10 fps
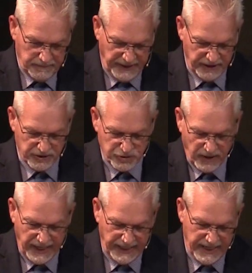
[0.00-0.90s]
Peter's
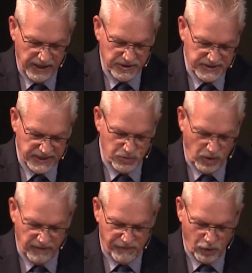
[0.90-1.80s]
writing here says,
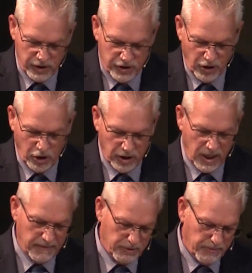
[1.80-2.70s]
wherefore, gird
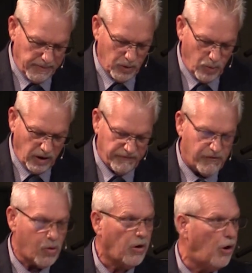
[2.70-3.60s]
up. Remember,
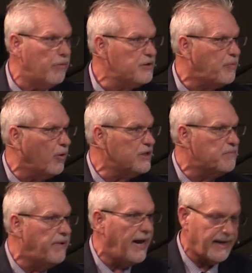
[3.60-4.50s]
wherefore always points
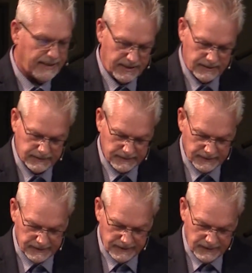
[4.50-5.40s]
back.
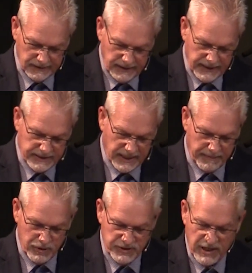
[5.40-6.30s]

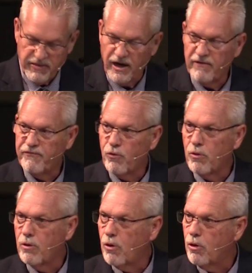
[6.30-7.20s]
Anytime you see
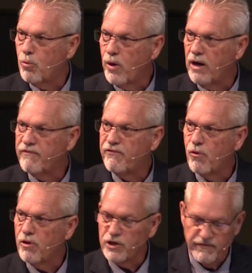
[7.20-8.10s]
therefore or
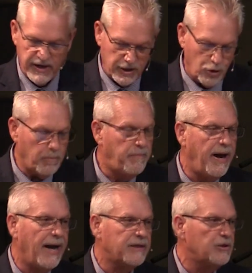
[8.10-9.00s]
wherefore, you've got to go
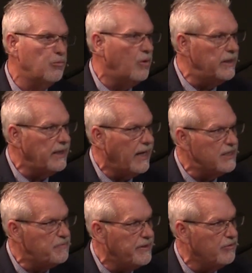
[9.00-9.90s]
back to what
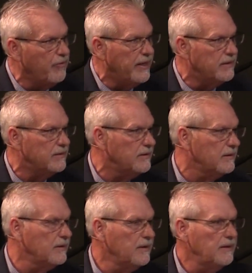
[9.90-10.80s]
has been written,
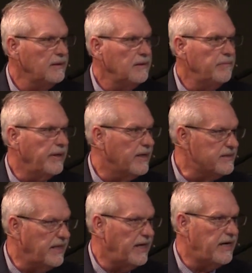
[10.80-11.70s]

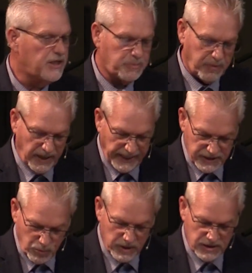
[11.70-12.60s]
because then it
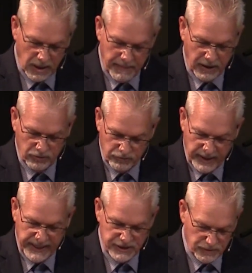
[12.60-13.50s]
explains what's about
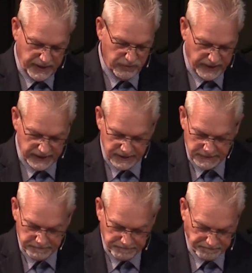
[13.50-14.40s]
ready to be
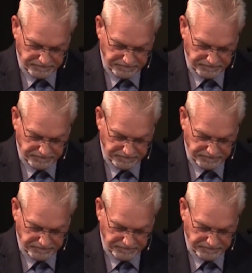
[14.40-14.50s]
written.